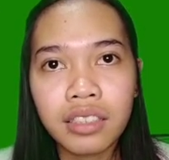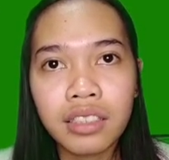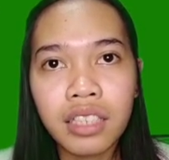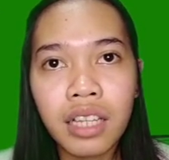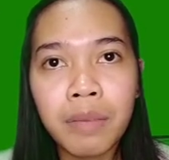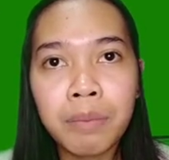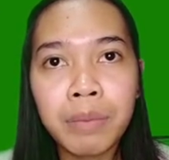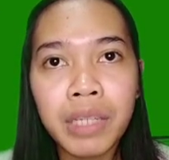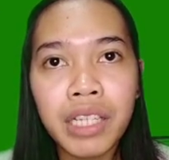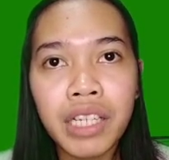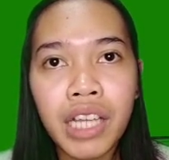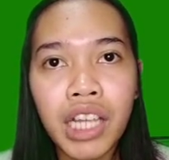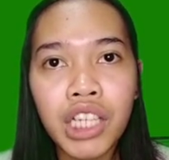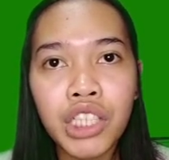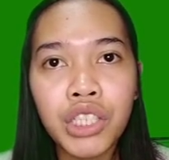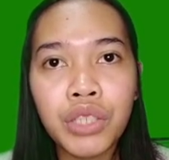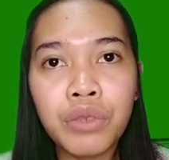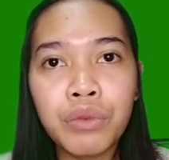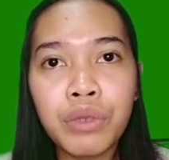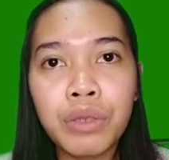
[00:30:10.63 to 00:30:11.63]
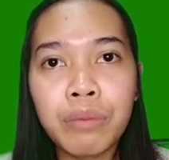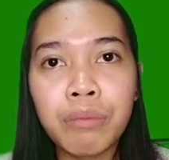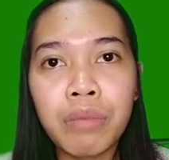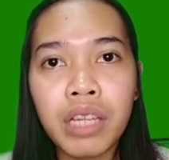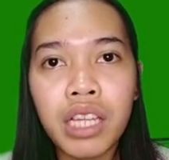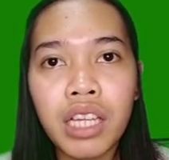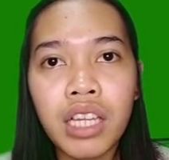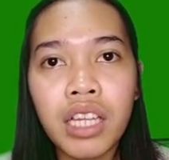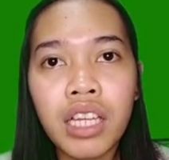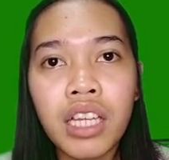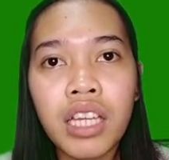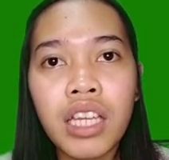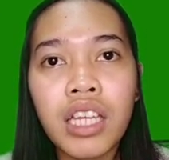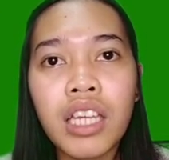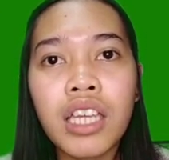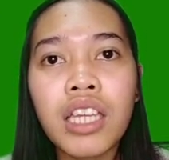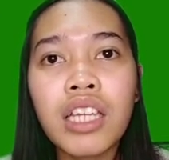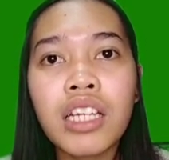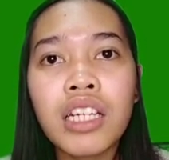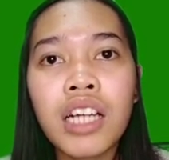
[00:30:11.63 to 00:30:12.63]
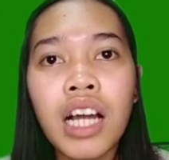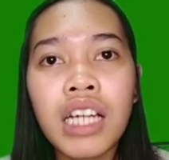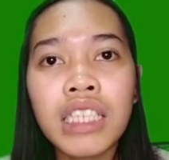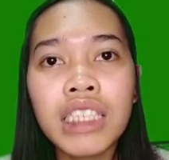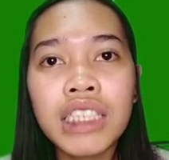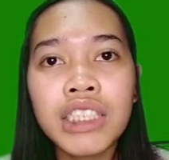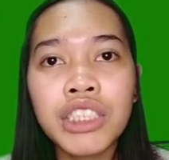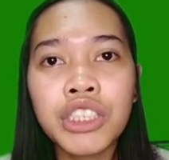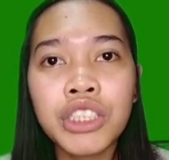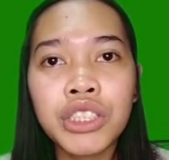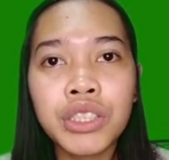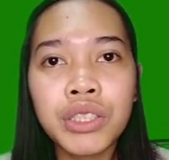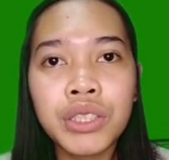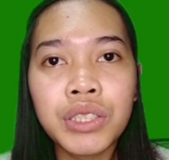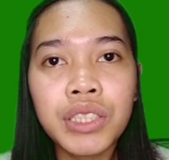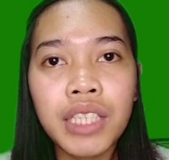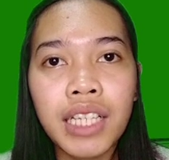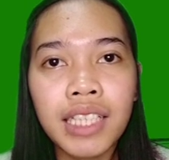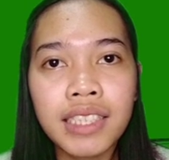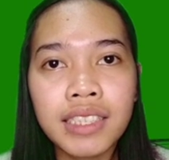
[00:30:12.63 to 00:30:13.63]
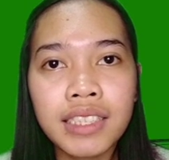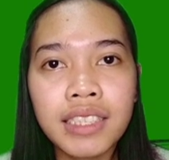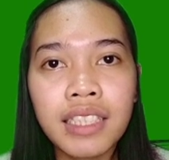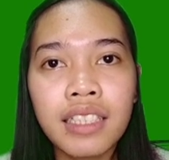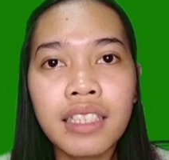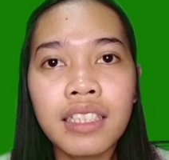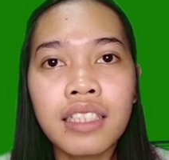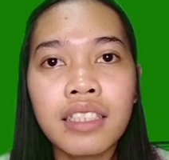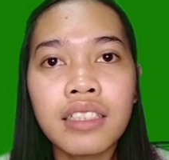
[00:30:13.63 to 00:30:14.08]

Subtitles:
The implication would be encourage students